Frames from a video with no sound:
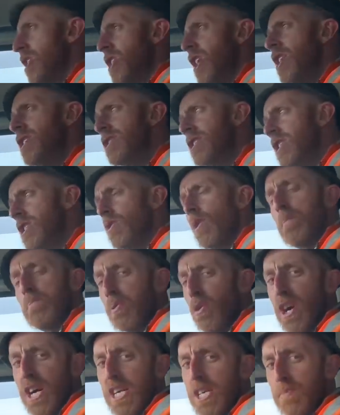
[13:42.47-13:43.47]
turns into a
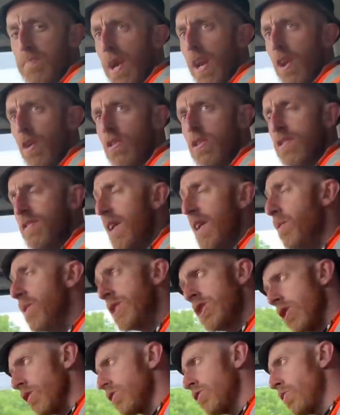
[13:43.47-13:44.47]
priest, he looks at it,
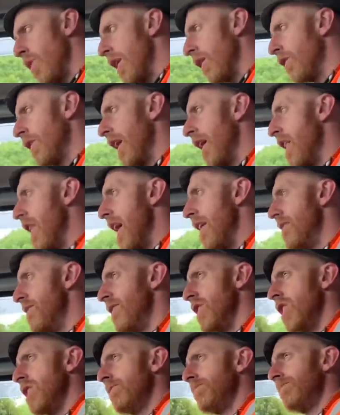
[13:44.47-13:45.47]
which looks quite good on an
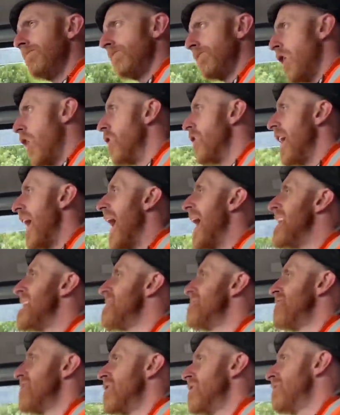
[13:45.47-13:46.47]
advert, on the
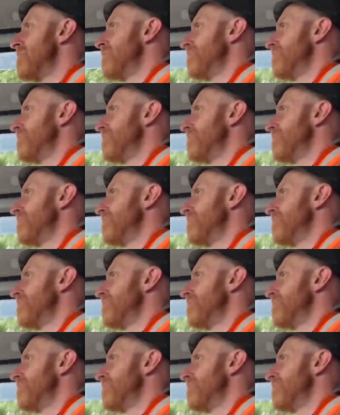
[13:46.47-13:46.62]
advert.